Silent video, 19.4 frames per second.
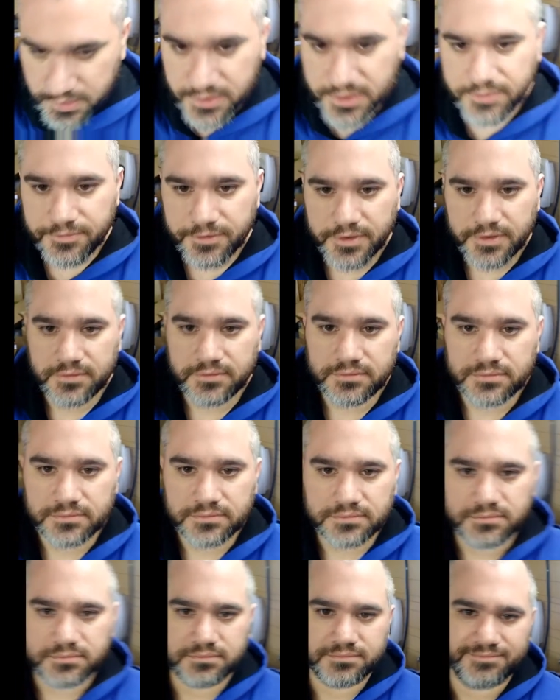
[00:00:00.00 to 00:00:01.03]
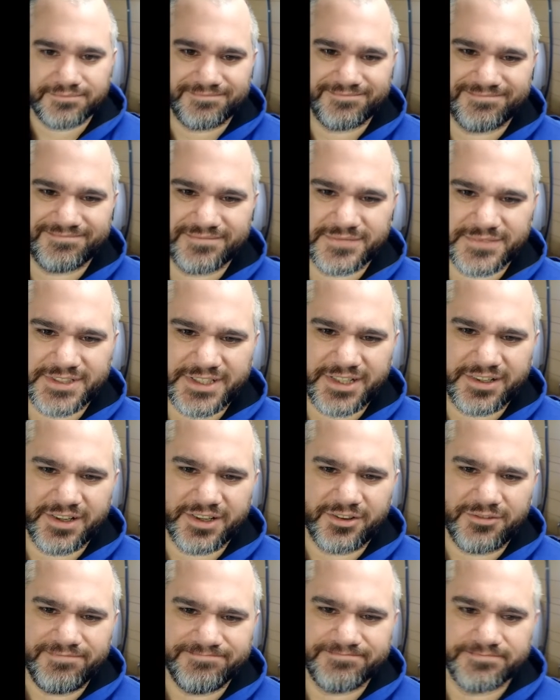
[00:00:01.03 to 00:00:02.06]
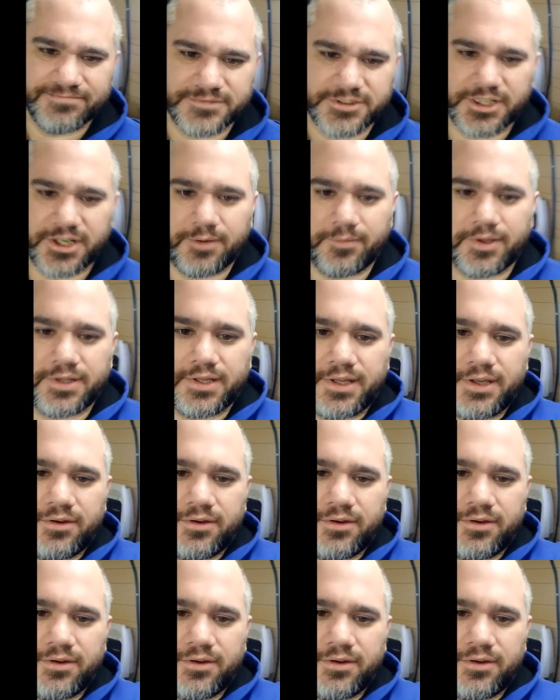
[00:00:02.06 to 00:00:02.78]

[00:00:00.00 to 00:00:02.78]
different material. Sorry about that.